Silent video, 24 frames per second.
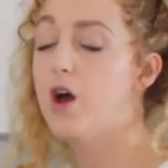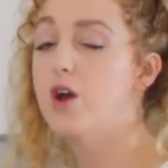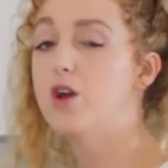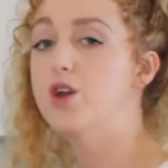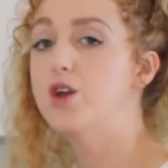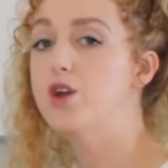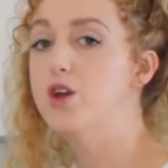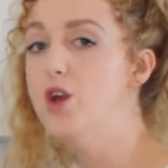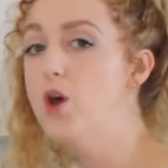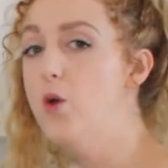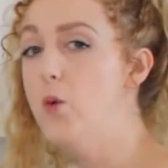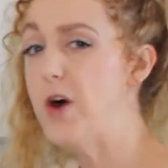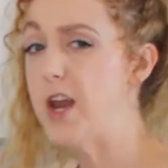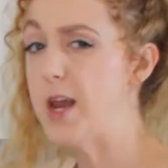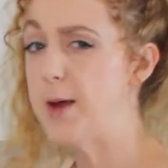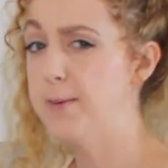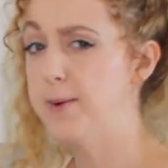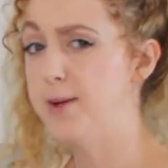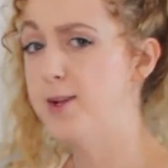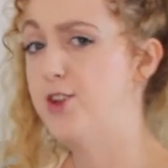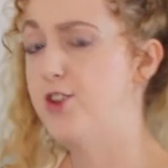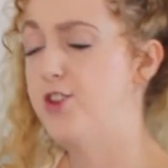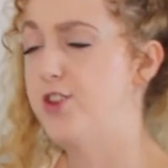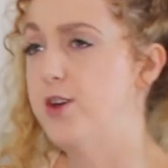You know what I'm
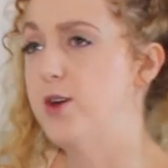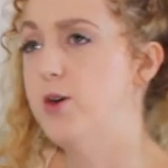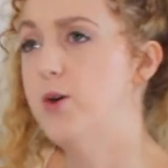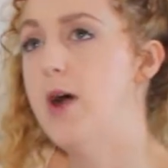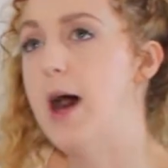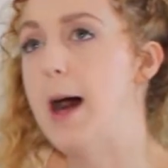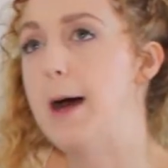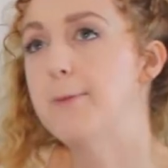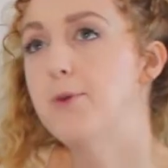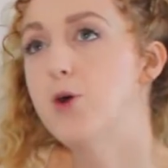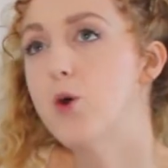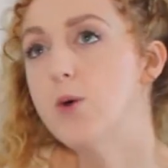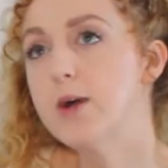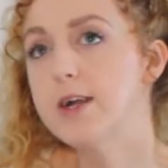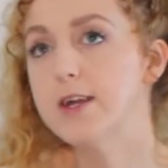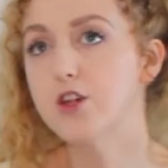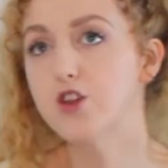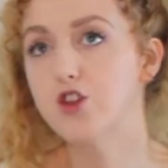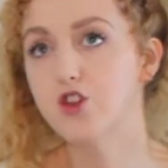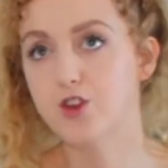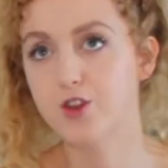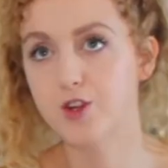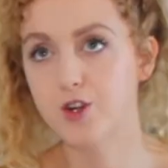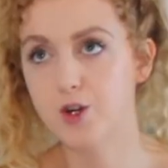going to
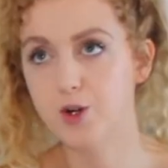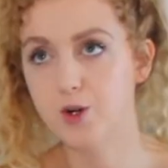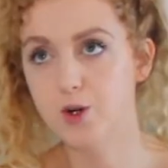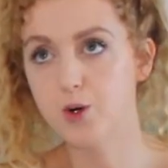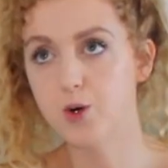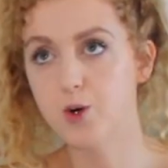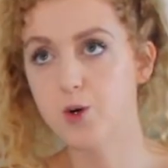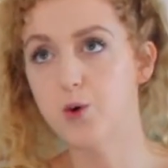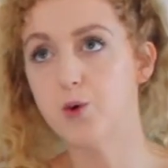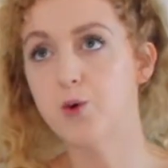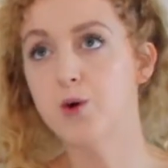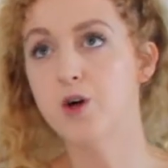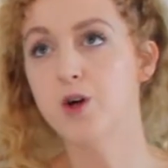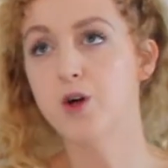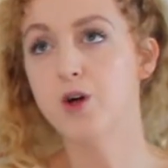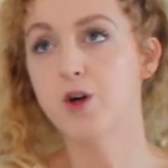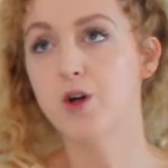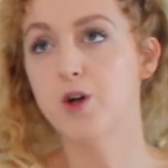do?